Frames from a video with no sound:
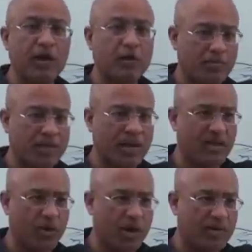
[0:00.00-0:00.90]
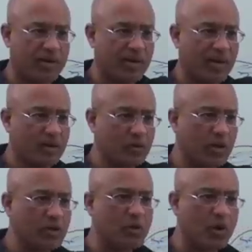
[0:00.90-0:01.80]
biochemical environment to
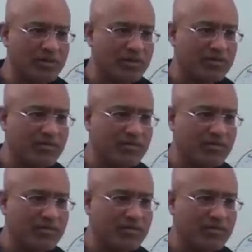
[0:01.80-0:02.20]
the neurons.